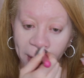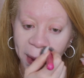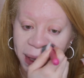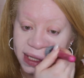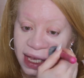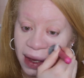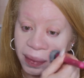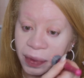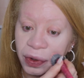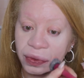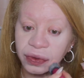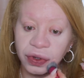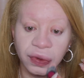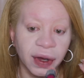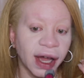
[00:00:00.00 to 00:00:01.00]
Some who
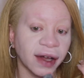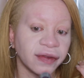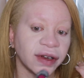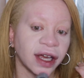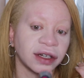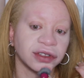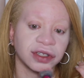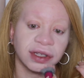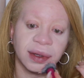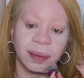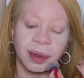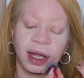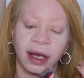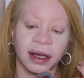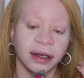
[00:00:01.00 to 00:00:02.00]
do have naturally
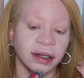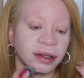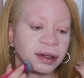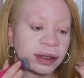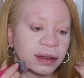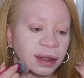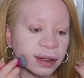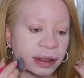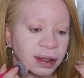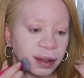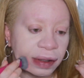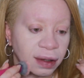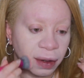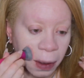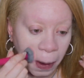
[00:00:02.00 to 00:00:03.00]
blonde,
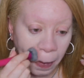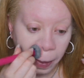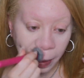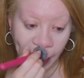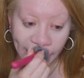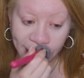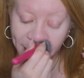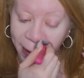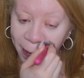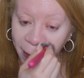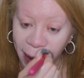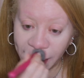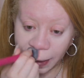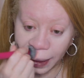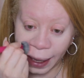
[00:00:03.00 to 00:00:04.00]
you know, blonde or
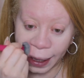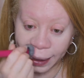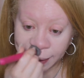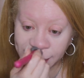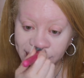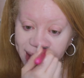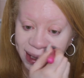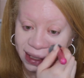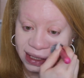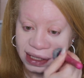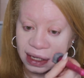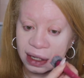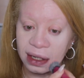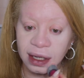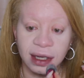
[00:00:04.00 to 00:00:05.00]
red lashes,
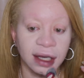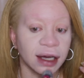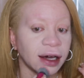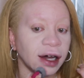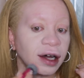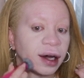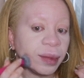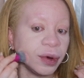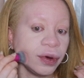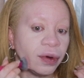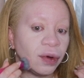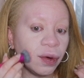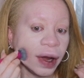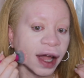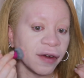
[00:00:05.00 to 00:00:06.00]

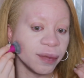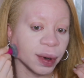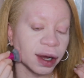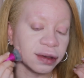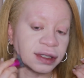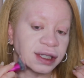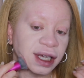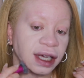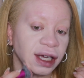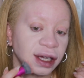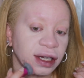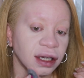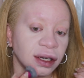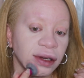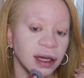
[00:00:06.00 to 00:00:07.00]
who have brown
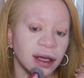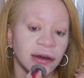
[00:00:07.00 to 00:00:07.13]
skin,